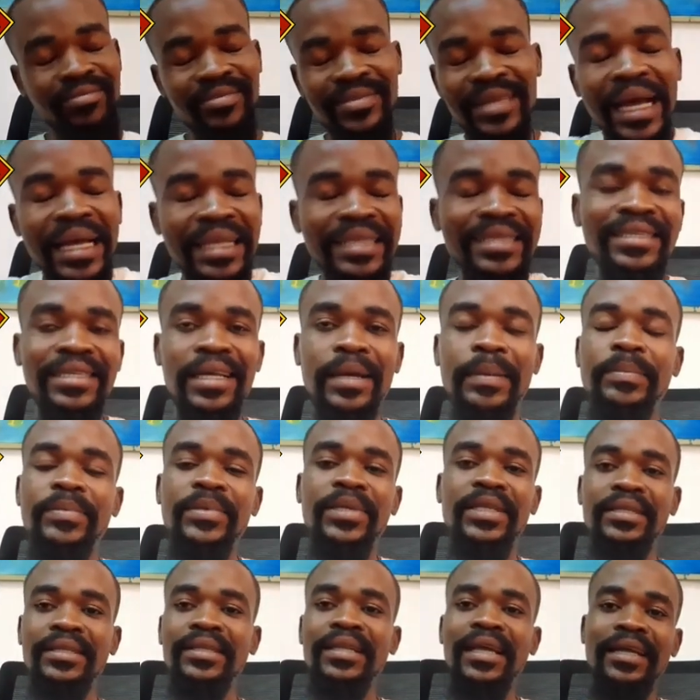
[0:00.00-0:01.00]
That's
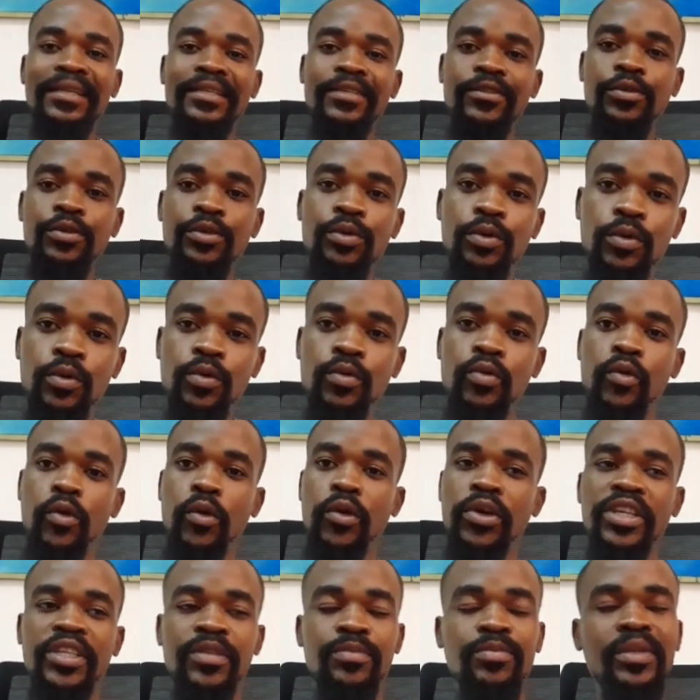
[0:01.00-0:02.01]
something that, you know,
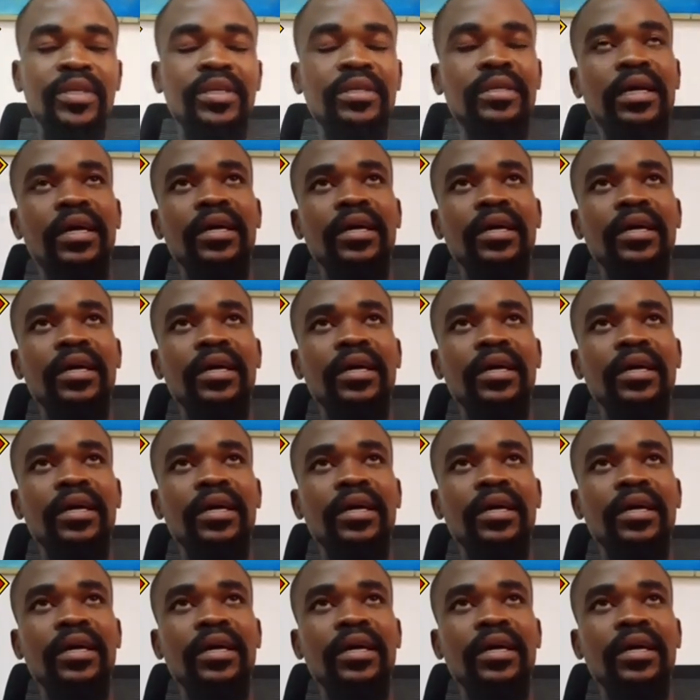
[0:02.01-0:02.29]
worries me.